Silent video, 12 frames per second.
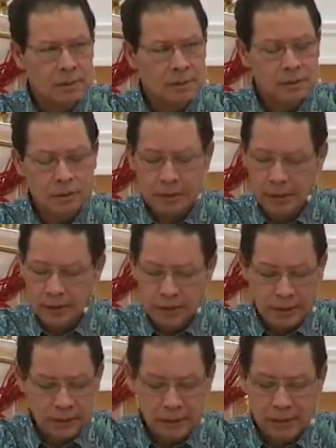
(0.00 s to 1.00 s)
So you got to
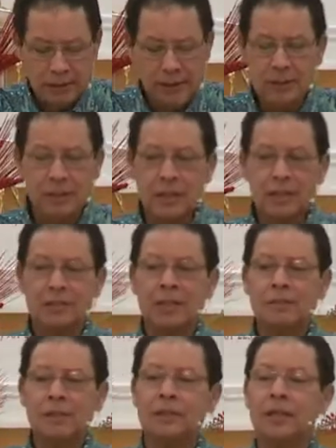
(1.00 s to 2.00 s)
understand, this is not
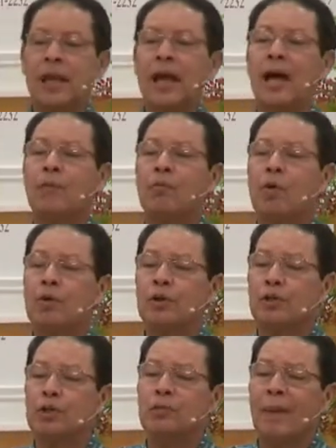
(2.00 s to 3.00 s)
something that I wanted
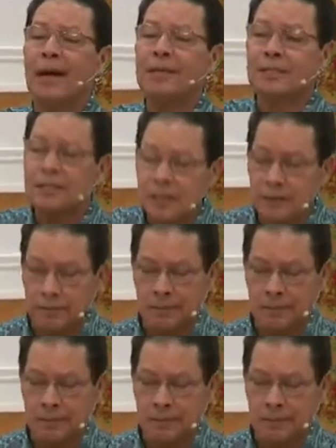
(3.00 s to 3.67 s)
to do myself.